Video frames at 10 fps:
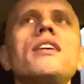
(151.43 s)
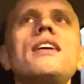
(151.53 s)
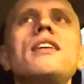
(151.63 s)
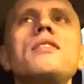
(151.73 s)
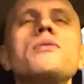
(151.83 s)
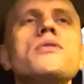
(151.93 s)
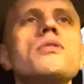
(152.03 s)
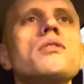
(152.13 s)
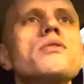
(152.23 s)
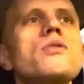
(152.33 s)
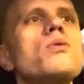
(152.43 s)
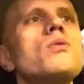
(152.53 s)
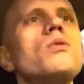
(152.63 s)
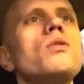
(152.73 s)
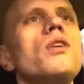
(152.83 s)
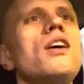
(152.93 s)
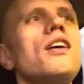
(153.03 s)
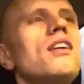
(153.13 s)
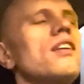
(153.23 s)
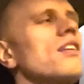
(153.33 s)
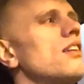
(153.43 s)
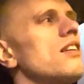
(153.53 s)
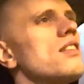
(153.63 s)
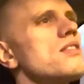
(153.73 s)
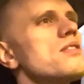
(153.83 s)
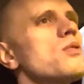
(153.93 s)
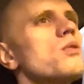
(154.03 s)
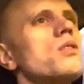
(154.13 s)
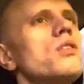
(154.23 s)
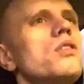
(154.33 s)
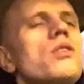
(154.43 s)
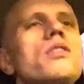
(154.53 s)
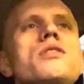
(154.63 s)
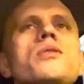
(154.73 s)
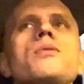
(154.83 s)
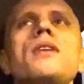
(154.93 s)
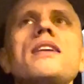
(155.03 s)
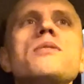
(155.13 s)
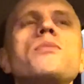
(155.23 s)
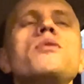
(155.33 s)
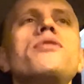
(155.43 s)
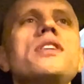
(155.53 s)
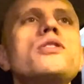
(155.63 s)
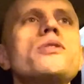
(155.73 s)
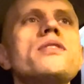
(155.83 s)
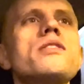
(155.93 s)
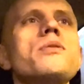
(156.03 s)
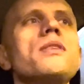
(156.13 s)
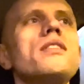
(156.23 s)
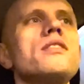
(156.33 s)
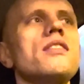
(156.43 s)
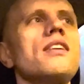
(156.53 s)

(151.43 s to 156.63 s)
And it was so good to get some new features into it.